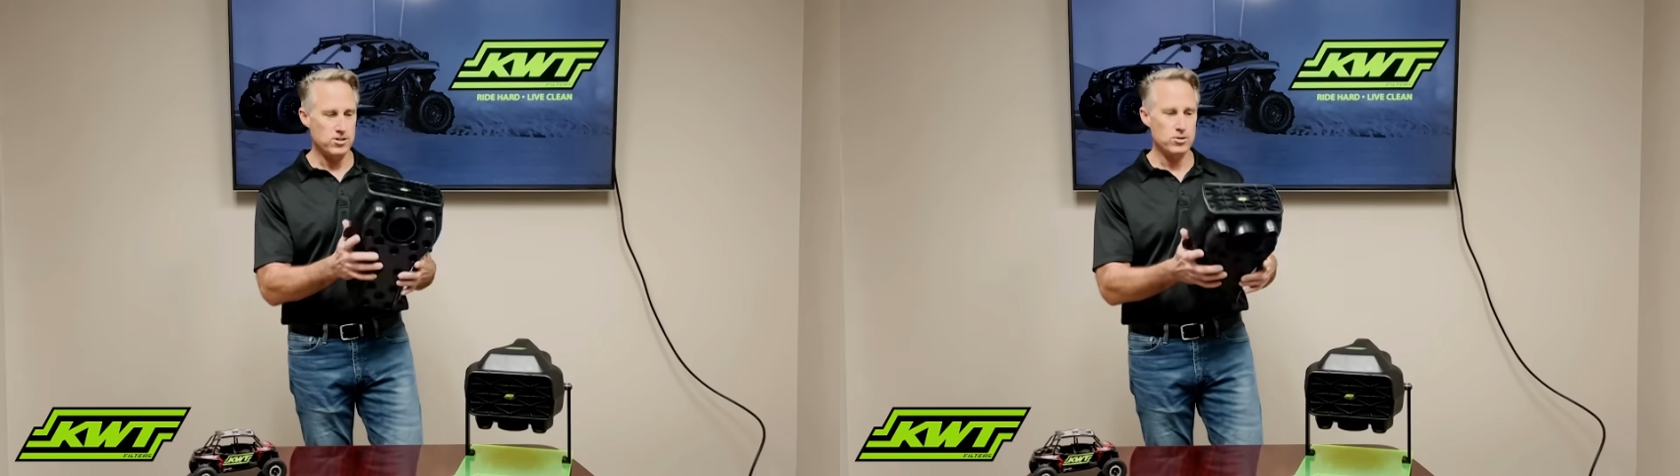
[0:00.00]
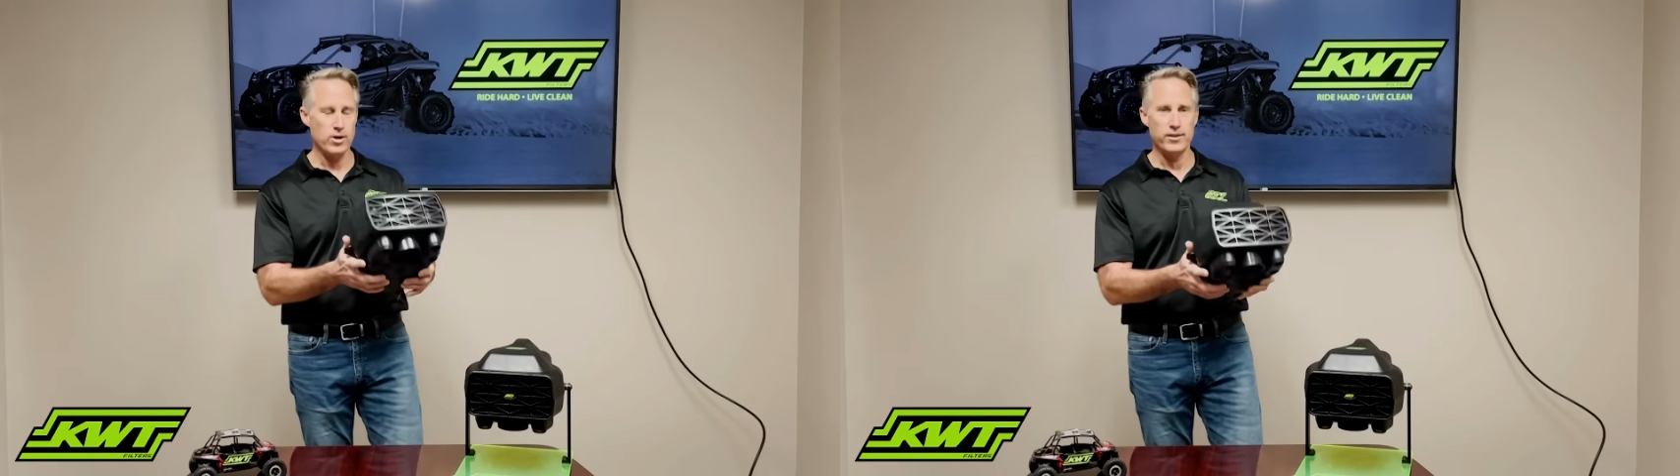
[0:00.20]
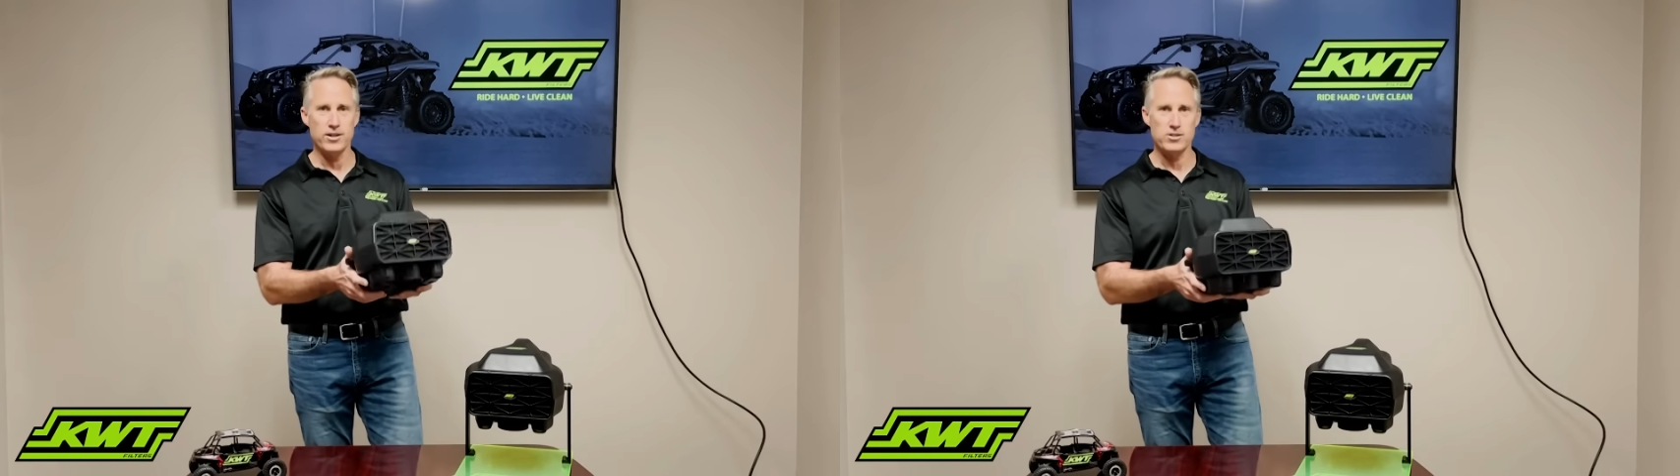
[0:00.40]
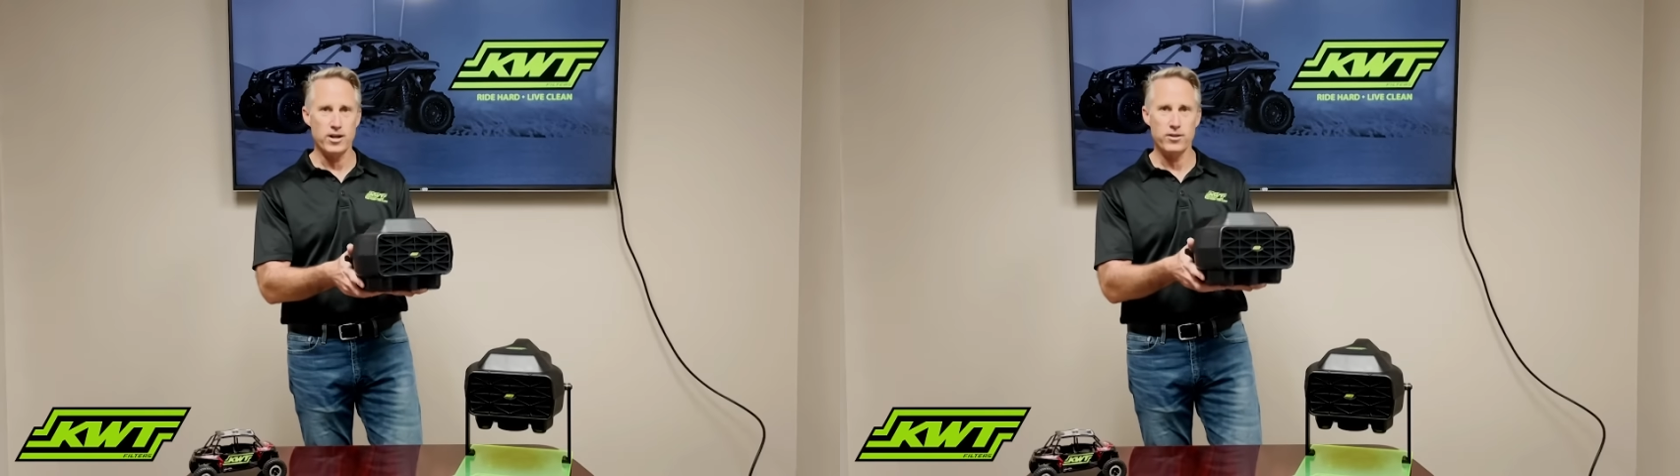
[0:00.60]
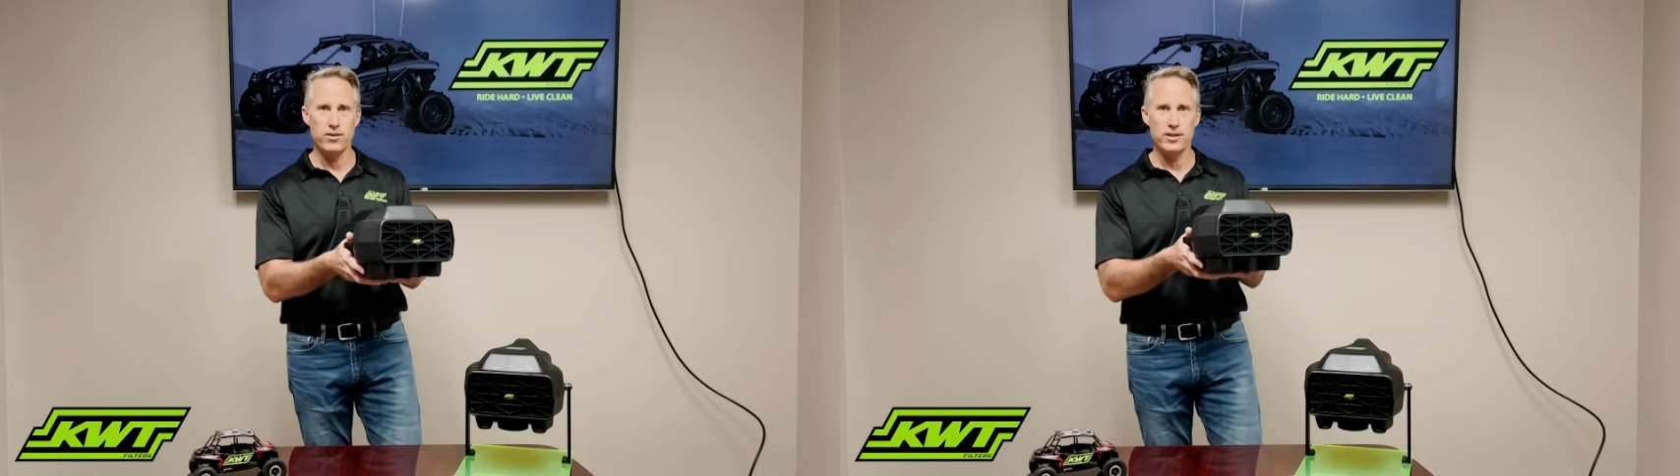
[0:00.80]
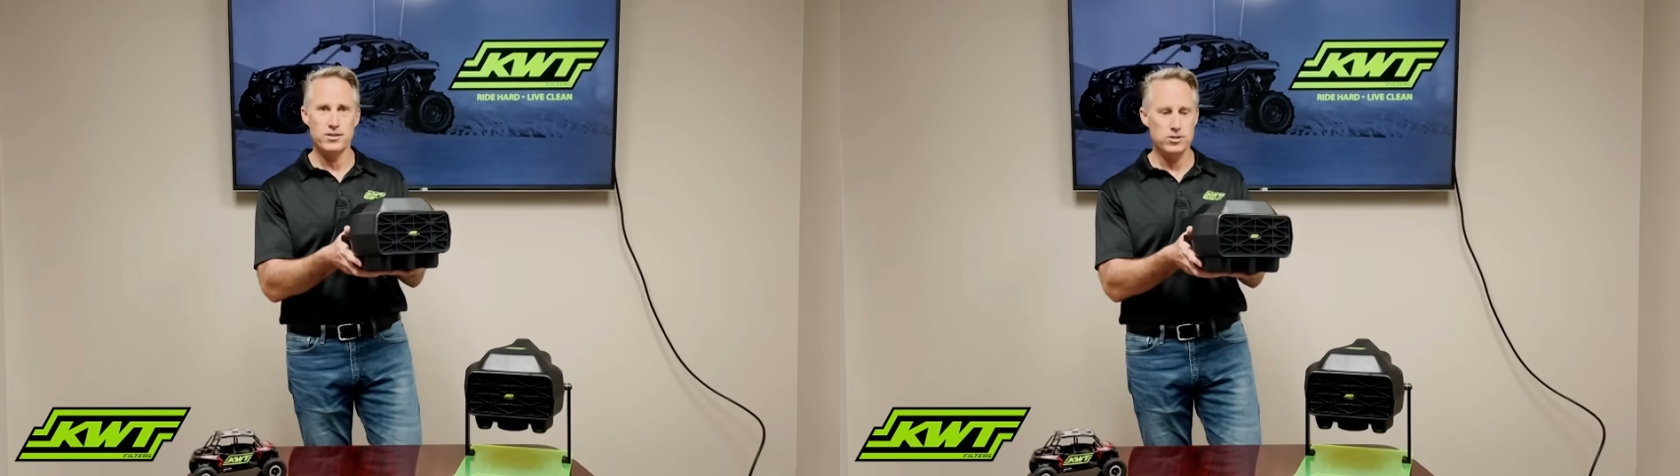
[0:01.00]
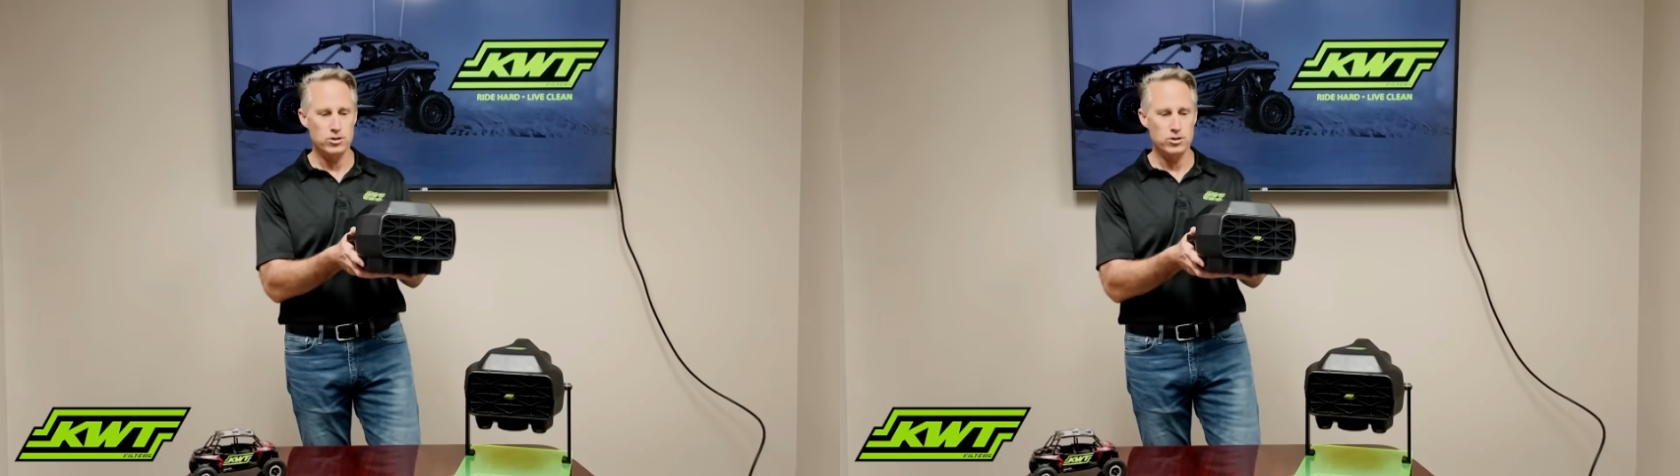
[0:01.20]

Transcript: to do on this other than